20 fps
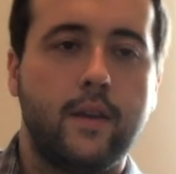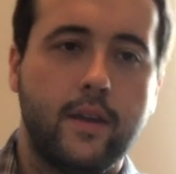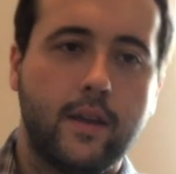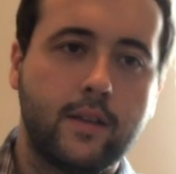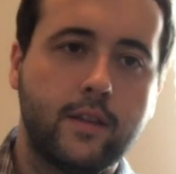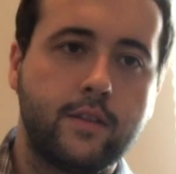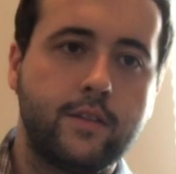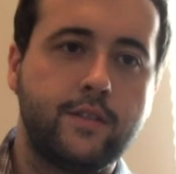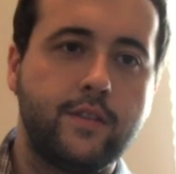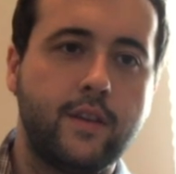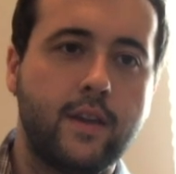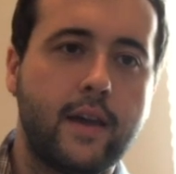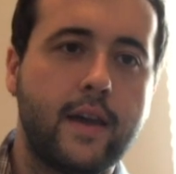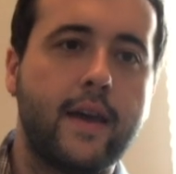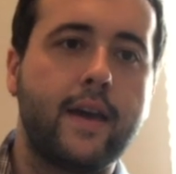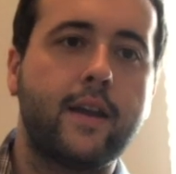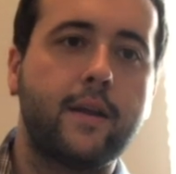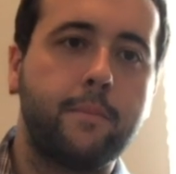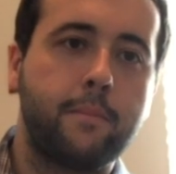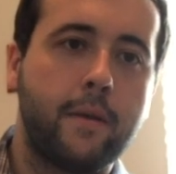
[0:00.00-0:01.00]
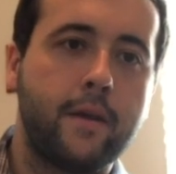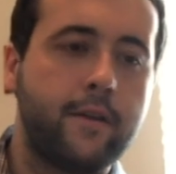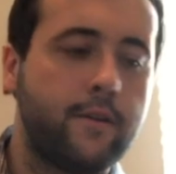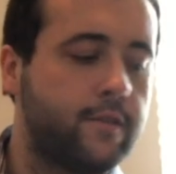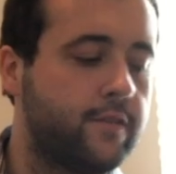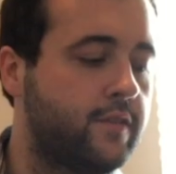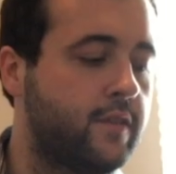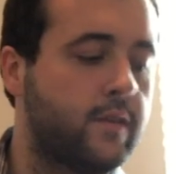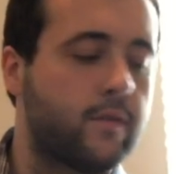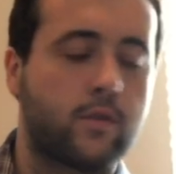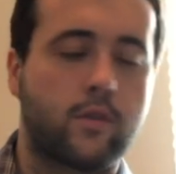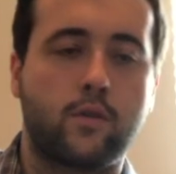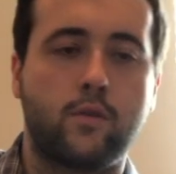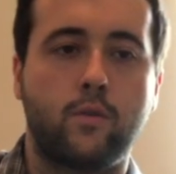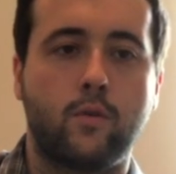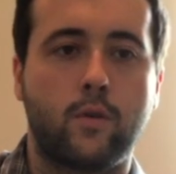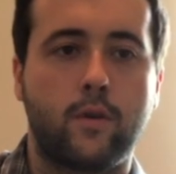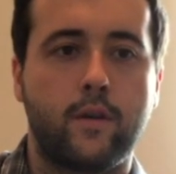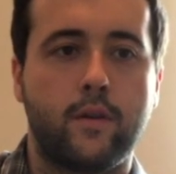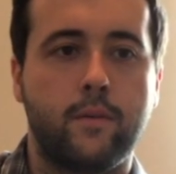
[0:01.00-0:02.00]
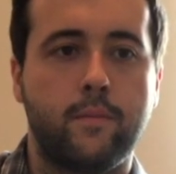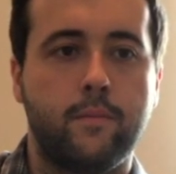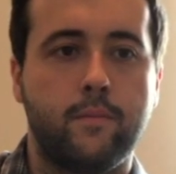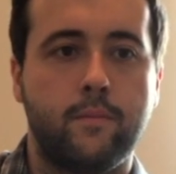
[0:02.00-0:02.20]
Now let's say I had a minor 7th chord.